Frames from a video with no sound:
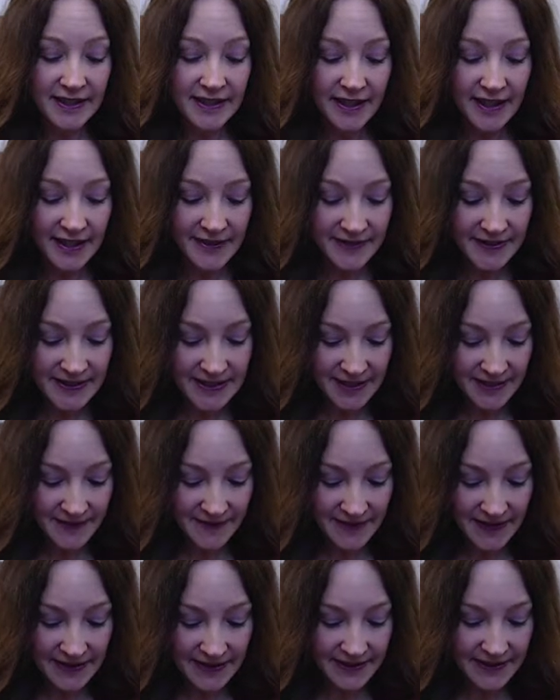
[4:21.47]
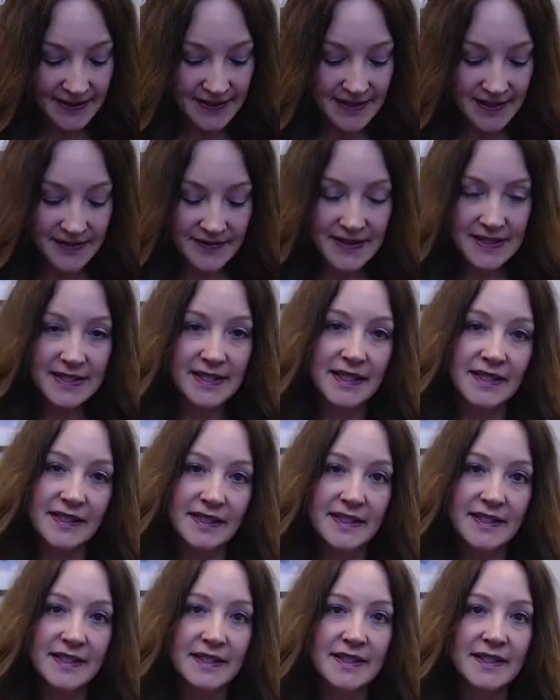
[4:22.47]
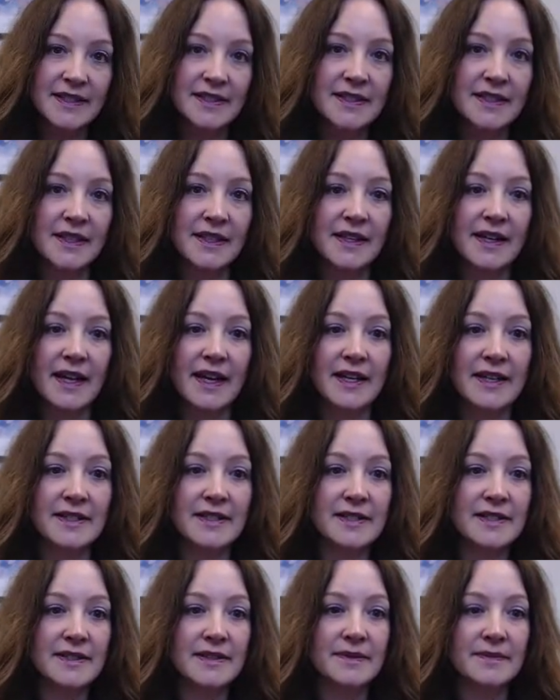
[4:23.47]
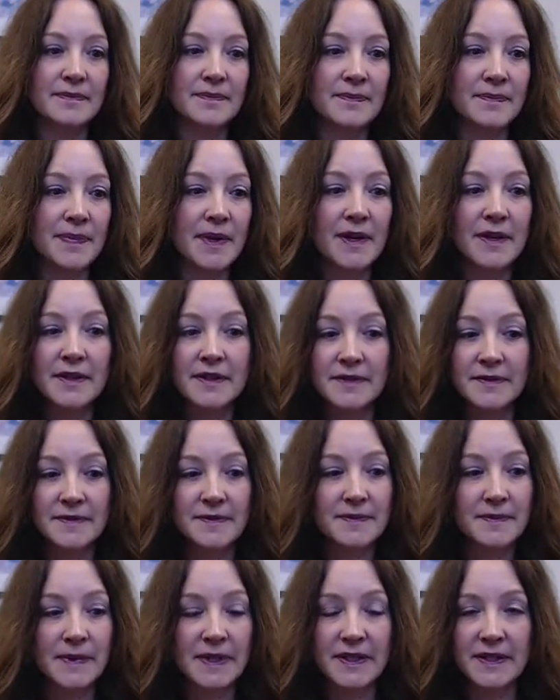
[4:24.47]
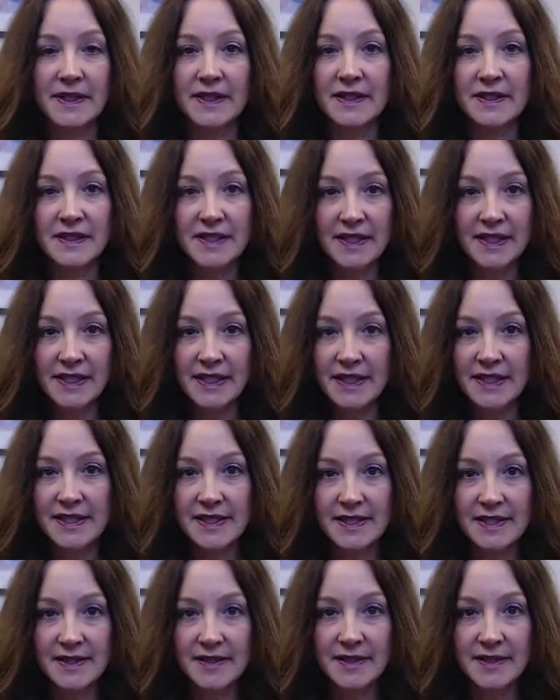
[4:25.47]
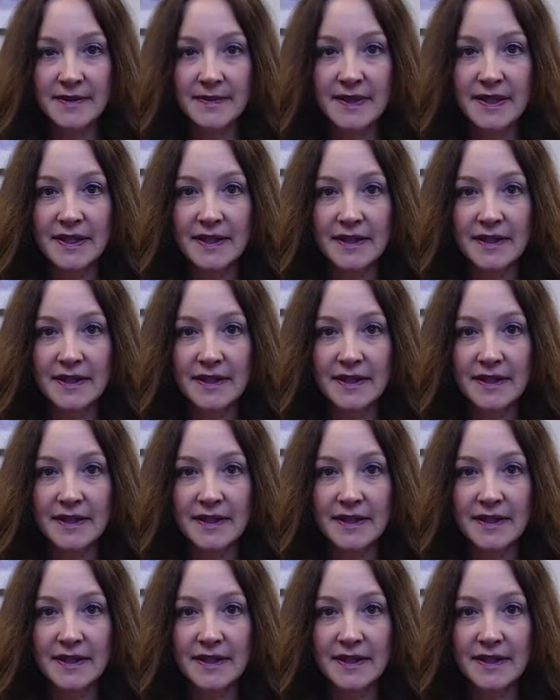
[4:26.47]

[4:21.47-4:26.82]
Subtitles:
I've identified these 3 sentences as part of where he articulates his argument.